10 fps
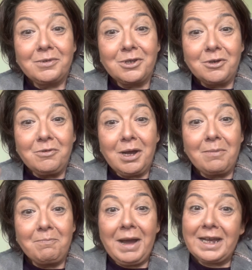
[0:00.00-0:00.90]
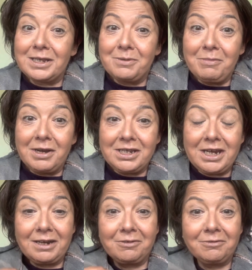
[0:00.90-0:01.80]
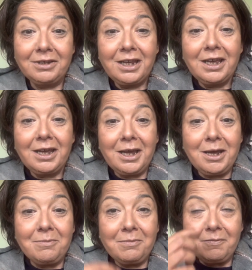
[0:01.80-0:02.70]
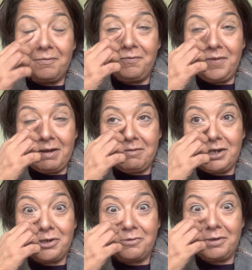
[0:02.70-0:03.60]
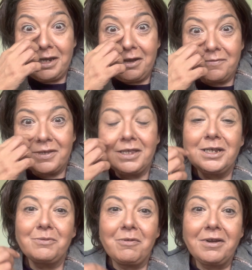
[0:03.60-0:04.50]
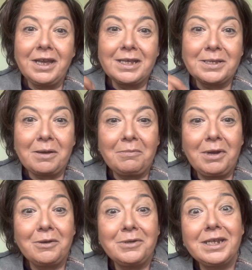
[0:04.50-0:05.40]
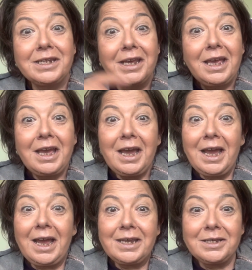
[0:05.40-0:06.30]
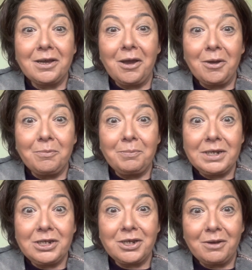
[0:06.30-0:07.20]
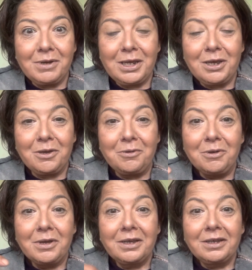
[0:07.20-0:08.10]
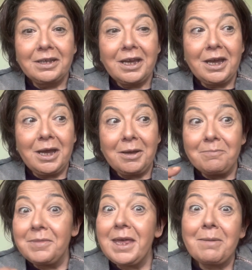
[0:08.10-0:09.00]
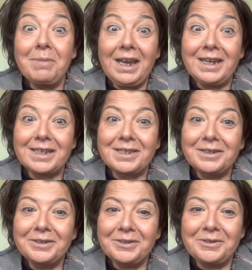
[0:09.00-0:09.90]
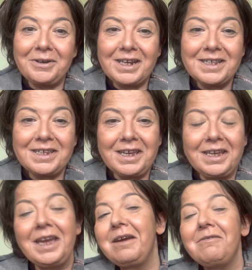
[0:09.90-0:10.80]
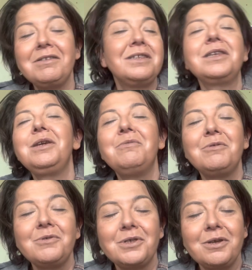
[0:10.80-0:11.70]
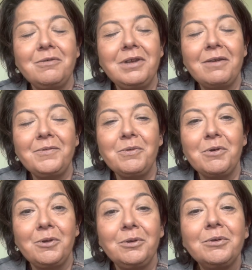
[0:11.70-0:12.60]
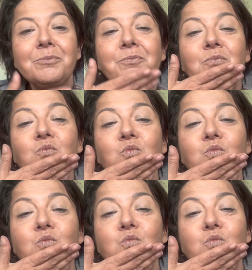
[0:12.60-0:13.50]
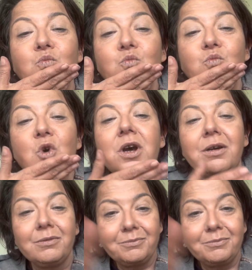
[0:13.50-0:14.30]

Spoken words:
do come back to my channel very shortly after this one gets uploaded. And I'll be showing you that palette. All right, take care and see you all soon. Love you all. Mwah!